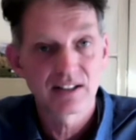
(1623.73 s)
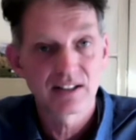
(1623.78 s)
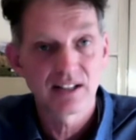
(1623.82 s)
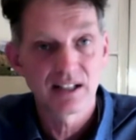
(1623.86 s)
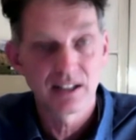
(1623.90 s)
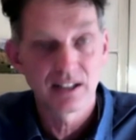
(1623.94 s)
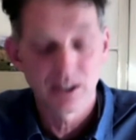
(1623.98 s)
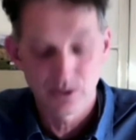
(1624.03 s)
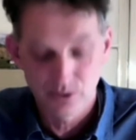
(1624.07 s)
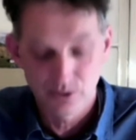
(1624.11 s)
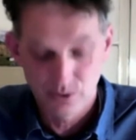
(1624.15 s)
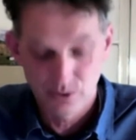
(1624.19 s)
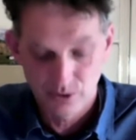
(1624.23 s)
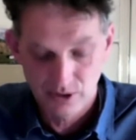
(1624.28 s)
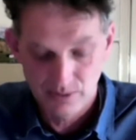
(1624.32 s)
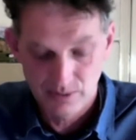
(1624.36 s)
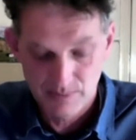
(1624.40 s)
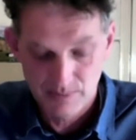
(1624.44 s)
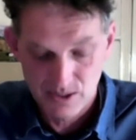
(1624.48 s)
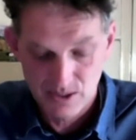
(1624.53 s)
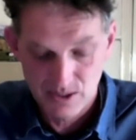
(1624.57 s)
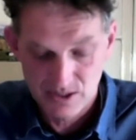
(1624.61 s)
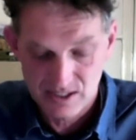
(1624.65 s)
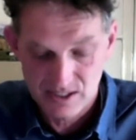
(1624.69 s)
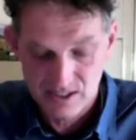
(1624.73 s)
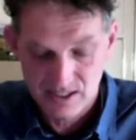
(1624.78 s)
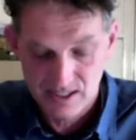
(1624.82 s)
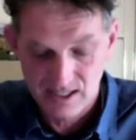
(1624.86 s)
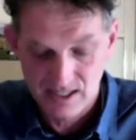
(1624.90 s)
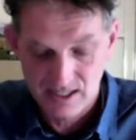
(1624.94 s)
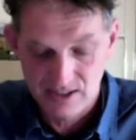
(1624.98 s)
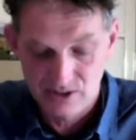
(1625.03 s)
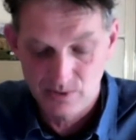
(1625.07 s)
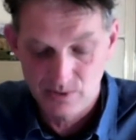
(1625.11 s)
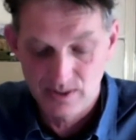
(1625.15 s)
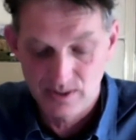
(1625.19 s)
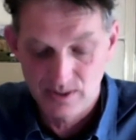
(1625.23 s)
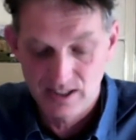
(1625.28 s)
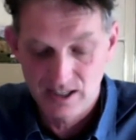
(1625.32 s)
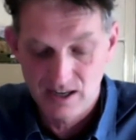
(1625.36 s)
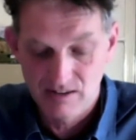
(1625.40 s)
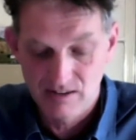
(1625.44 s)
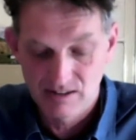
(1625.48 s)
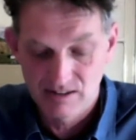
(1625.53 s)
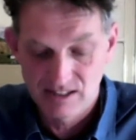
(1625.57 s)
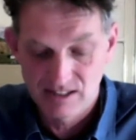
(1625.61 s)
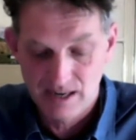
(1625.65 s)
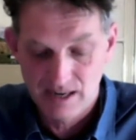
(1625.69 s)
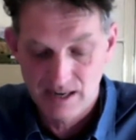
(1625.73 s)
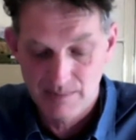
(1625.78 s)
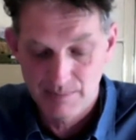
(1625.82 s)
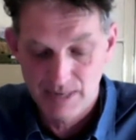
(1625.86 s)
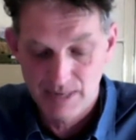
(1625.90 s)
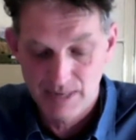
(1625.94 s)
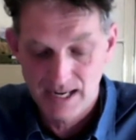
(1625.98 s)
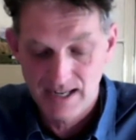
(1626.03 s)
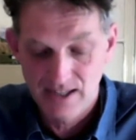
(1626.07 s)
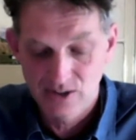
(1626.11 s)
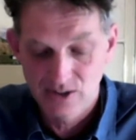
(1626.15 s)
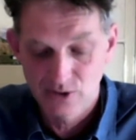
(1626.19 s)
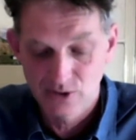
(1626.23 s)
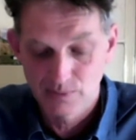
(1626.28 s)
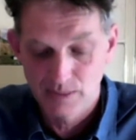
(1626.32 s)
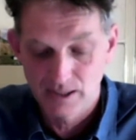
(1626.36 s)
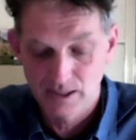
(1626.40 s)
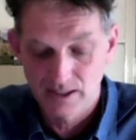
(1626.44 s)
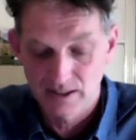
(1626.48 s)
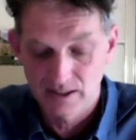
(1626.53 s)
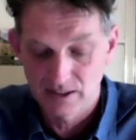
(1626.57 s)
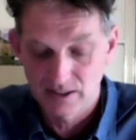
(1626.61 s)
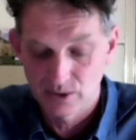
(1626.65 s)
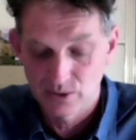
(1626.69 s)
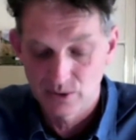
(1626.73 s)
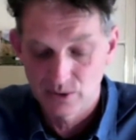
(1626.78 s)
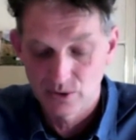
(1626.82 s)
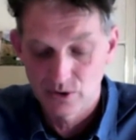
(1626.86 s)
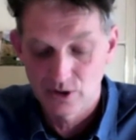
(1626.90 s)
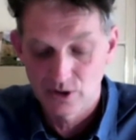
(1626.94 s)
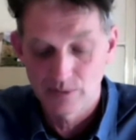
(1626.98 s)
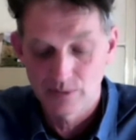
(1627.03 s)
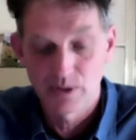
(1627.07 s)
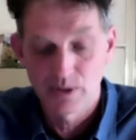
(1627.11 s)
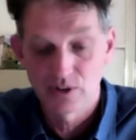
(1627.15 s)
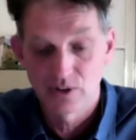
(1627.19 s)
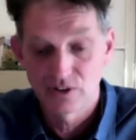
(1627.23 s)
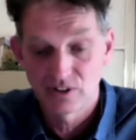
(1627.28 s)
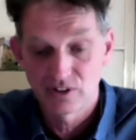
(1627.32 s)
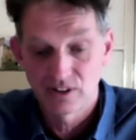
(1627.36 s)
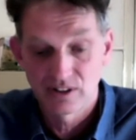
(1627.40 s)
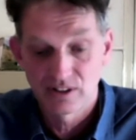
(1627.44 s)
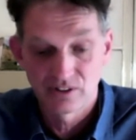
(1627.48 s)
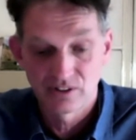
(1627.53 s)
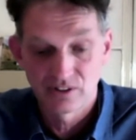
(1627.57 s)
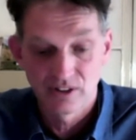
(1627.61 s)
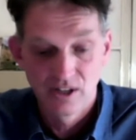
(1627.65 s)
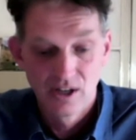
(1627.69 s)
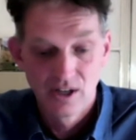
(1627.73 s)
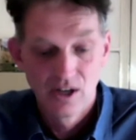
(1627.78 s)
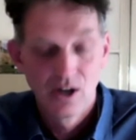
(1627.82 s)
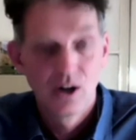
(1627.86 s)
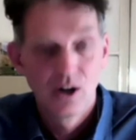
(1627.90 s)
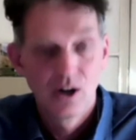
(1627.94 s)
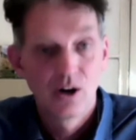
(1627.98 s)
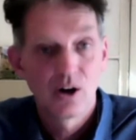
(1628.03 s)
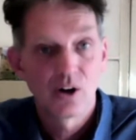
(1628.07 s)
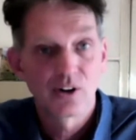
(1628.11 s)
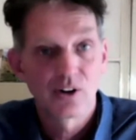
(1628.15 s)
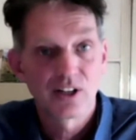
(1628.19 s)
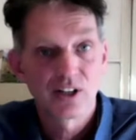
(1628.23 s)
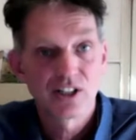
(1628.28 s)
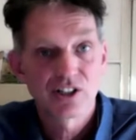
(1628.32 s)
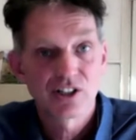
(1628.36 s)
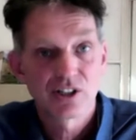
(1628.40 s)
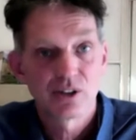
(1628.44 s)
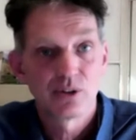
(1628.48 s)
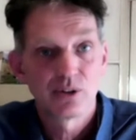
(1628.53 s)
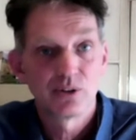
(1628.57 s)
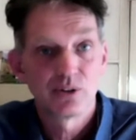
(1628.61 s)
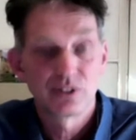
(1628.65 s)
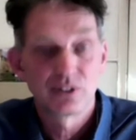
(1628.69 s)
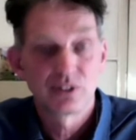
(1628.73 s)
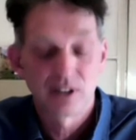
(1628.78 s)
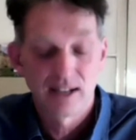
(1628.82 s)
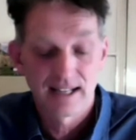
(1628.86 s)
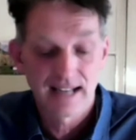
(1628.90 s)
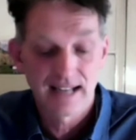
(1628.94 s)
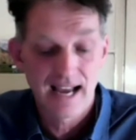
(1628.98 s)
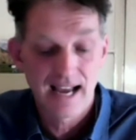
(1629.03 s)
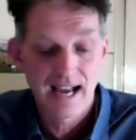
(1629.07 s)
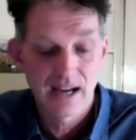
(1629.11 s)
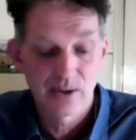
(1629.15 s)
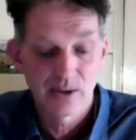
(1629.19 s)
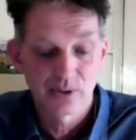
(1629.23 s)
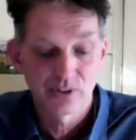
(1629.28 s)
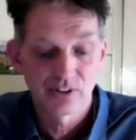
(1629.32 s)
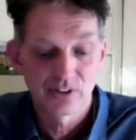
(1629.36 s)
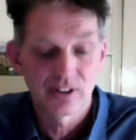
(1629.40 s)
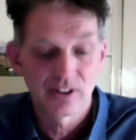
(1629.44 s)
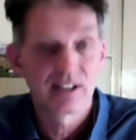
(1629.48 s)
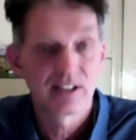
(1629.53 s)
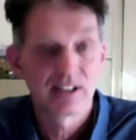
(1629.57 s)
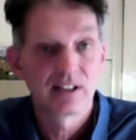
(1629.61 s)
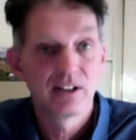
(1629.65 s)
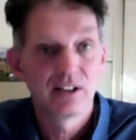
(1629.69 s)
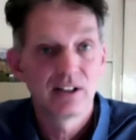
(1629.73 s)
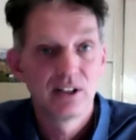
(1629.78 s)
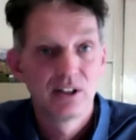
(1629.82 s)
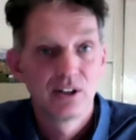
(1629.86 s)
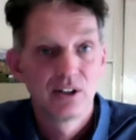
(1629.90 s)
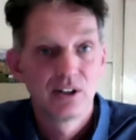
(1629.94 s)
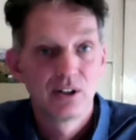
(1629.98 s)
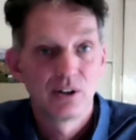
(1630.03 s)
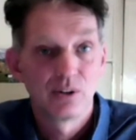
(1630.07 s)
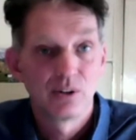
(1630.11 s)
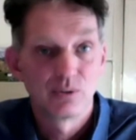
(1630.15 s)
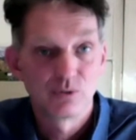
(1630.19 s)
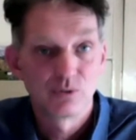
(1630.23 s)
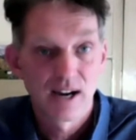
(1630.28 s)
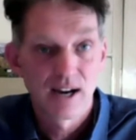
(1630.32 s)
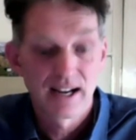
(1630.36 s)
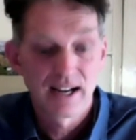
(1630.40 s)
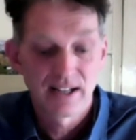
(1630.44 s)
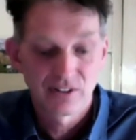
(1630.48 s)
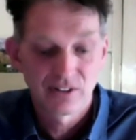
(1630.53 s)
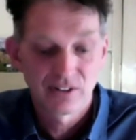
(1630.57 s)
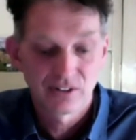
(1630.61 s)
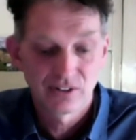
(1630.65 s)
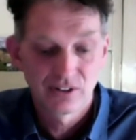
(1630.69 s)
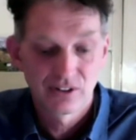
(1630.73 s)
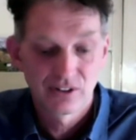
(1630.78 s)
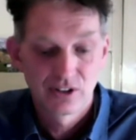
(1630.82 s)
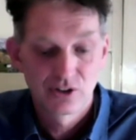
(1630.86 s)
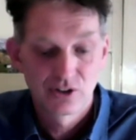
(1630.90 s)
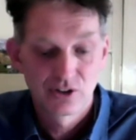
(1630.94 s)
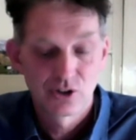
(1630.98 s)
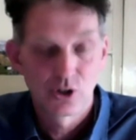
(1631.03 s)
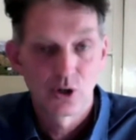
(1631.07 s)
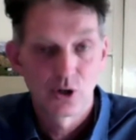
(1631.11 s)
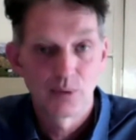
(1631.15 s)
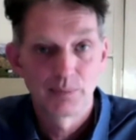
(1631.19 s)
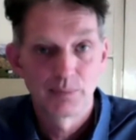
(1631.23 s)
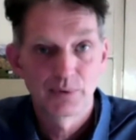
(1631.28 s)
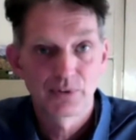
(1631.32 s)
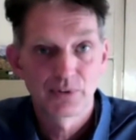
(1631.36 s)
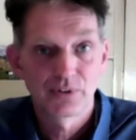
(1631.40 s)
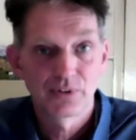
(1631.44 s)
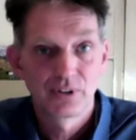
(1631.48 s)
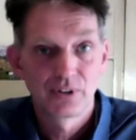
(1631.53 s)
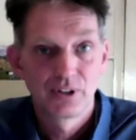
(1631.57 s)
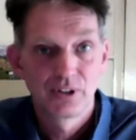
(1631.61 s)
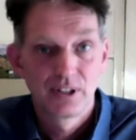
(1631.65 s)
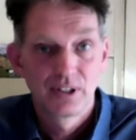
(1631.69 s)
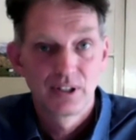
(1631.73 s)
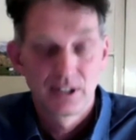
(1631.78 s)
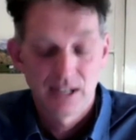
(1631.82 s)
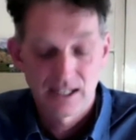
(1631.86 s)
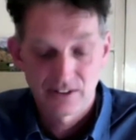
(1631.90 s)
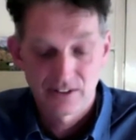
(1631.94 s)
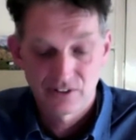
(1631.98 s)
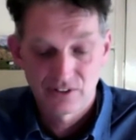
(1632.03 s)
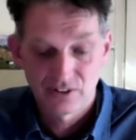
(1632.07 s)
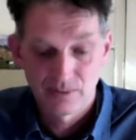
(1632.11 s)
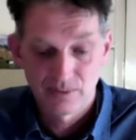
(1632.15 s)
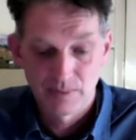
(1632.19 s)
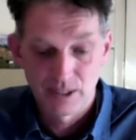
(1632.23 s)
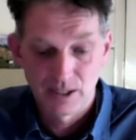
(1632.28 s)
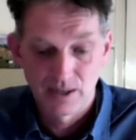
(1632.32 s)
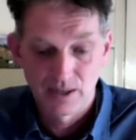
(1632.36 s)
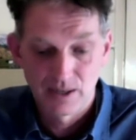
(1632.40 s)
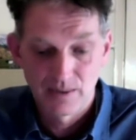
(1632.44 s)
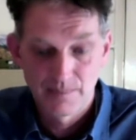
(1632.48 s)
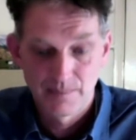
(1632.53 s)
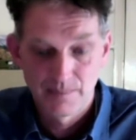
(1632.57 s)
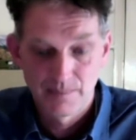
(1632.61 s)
their local community and to encourage campaigns by local communities on issues like housing, on race, jobs, and similar.